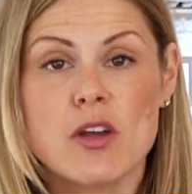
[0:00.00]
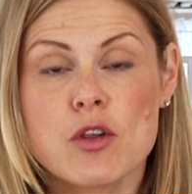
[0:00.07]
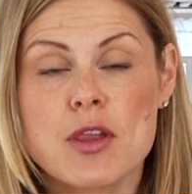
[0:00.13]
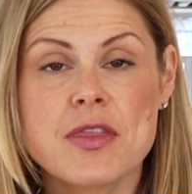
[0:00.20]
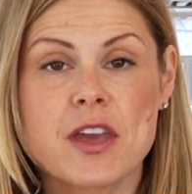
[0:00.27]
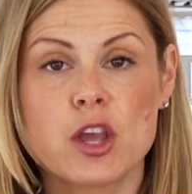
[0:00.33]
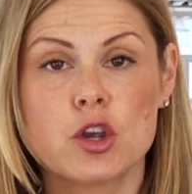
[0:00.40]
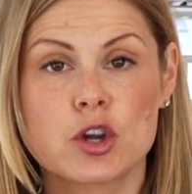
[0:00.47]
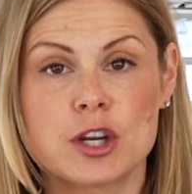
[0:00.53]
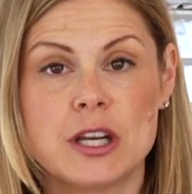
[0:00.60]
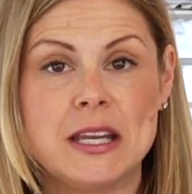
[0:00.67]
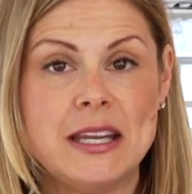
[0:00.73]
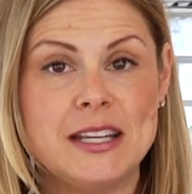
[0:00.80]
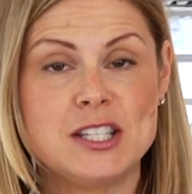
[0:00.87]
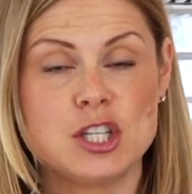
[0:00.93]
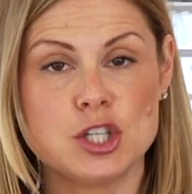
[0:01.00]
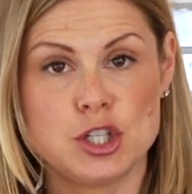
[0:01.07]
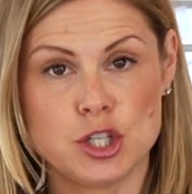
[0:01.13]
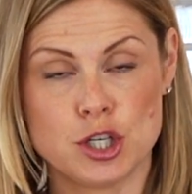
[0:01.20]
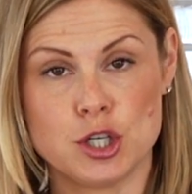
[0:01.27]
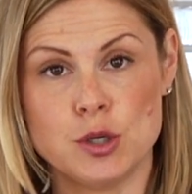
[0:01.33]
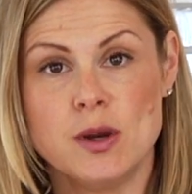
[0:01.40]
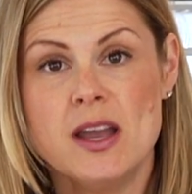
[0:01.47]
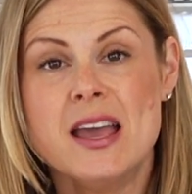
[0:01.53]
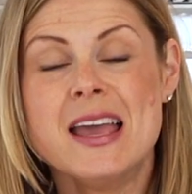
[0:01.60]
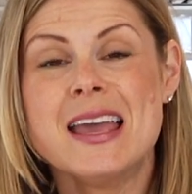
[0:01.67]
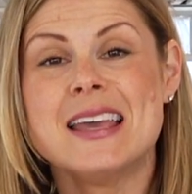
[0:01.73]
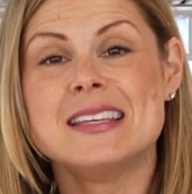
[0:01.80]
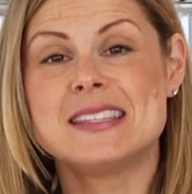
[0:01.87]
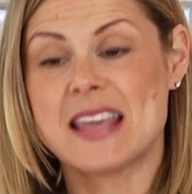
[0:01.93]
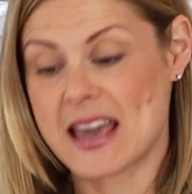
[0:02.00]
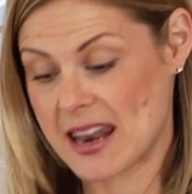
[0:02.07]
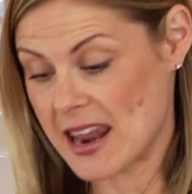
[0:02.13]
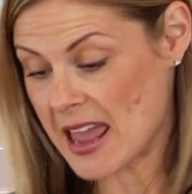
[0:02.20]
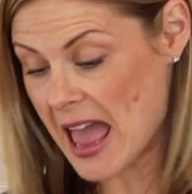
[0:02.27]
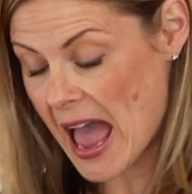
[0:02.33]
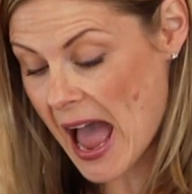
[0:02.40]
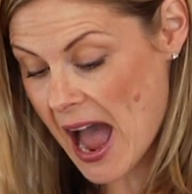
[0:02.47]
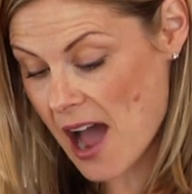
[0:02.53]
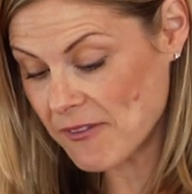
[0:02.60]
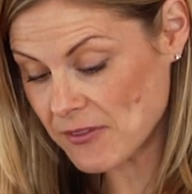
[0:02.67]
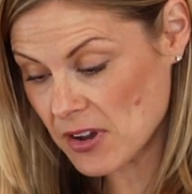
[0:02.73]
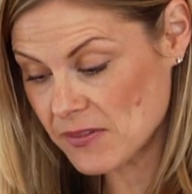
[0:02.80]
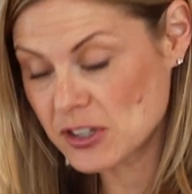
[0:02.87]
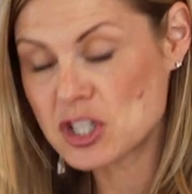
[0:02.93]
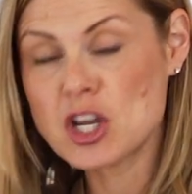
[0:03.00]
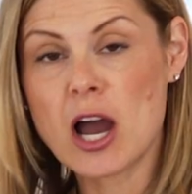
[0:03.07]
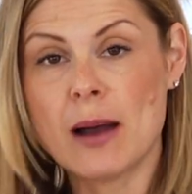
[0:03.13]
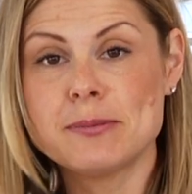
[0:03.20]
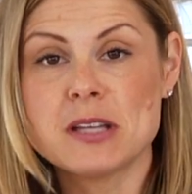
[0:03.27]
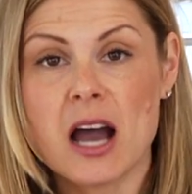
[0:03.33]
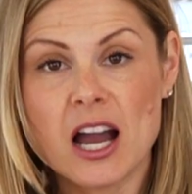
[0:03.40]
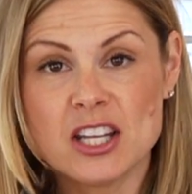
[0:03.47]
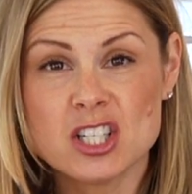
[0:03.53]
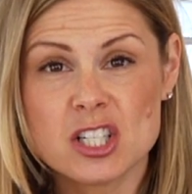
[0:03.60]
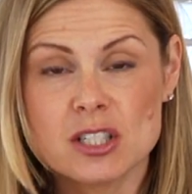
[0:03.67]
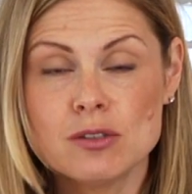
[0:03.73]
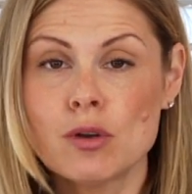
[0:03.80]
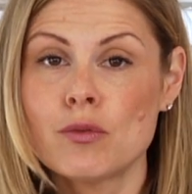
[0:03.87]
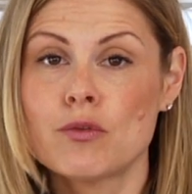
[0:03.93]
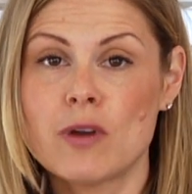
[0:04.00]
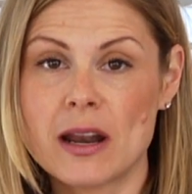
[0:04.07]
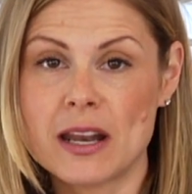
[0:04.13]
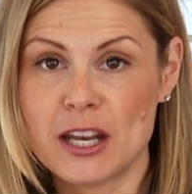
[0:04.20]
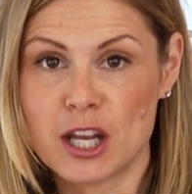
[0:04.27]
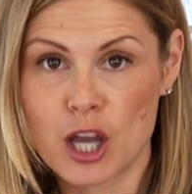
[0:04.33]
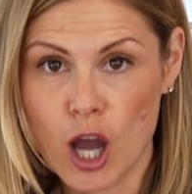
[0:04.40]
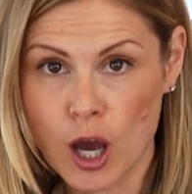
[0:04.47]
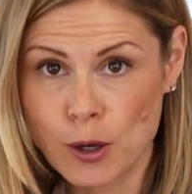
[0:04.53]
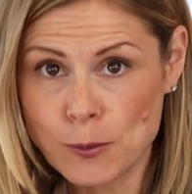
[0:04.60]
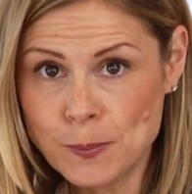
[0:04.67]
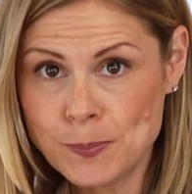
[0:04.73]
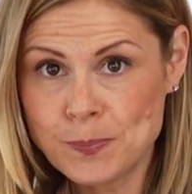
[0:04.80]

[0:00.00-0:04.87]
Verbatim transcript: other thing you're gonna need to do is get half of a chopped onion ready to go.